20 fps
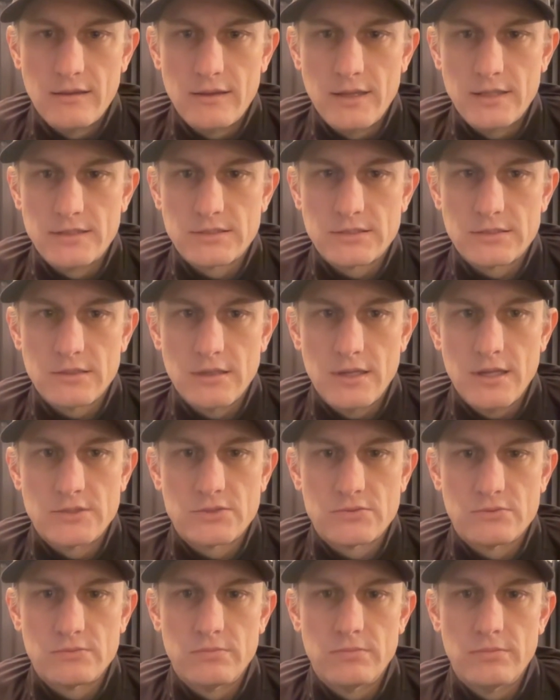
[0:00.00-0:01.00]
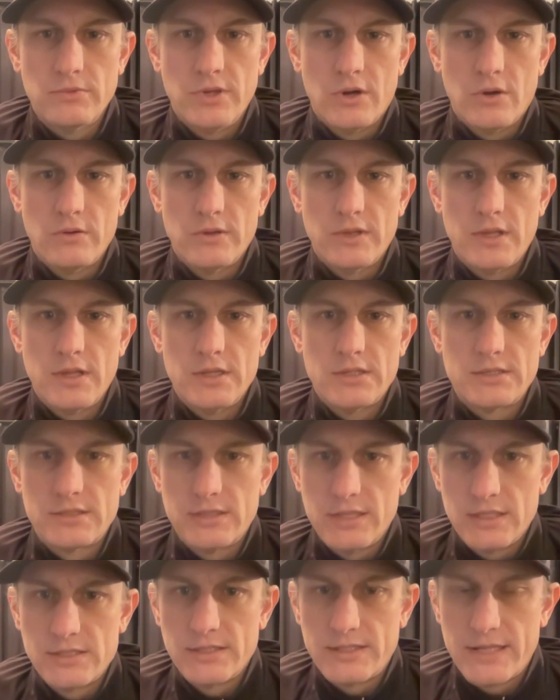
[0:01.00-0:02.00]
It's
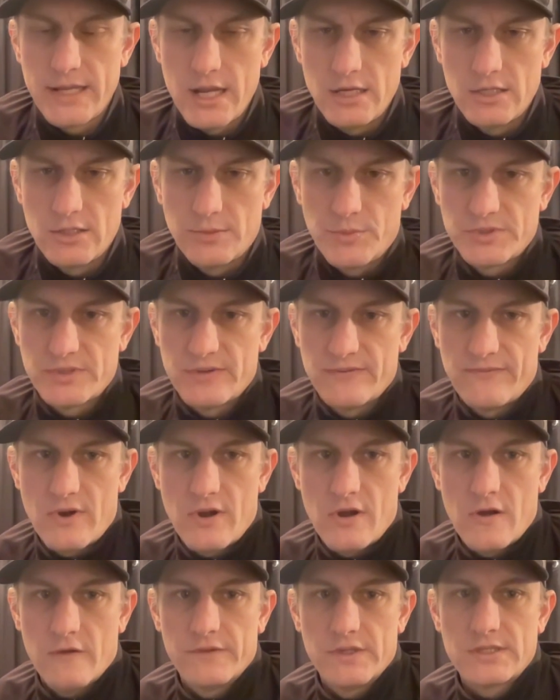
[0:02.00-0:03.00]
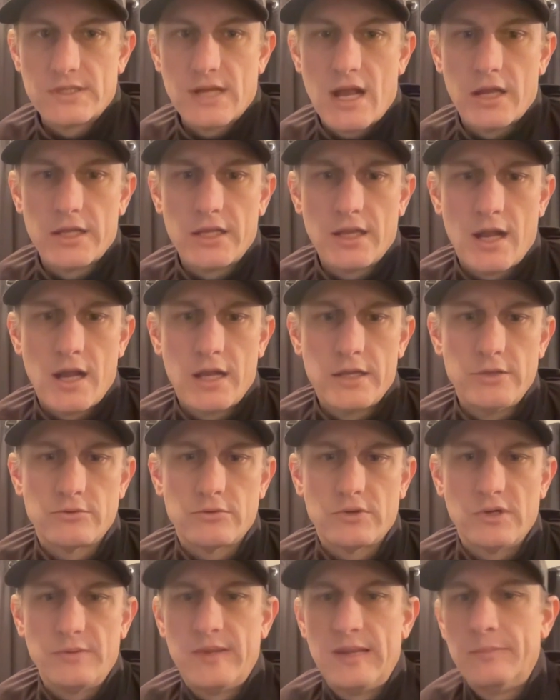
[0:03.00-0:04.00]
there's intangibles involved. It's how you
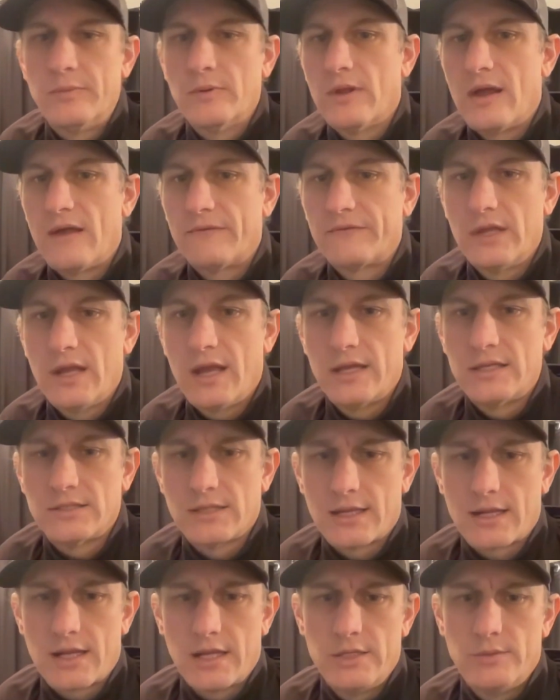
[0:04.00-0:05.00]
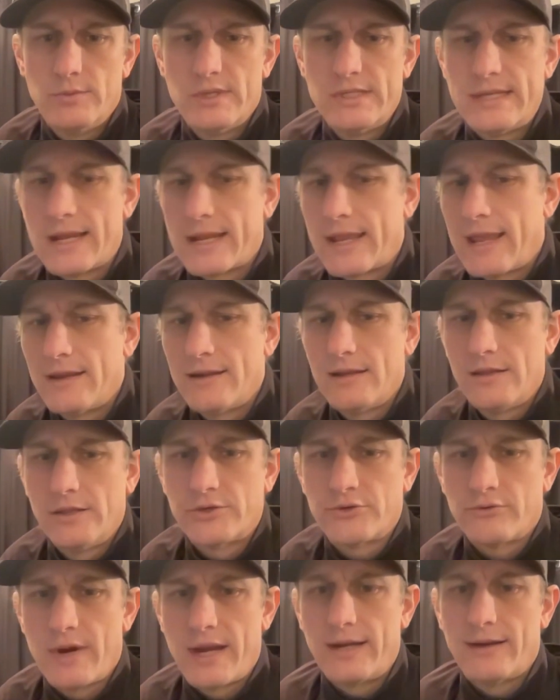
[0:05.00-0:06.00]
treat people off the ice. Like, are you a dickhead to
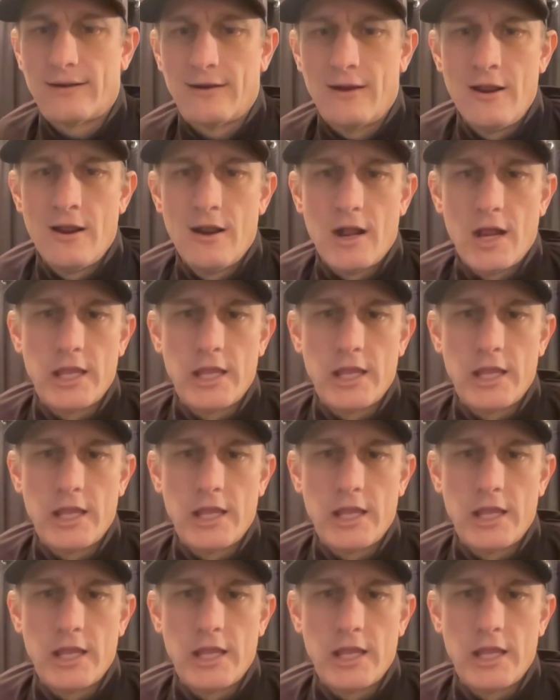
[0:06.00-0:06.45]
the trainer?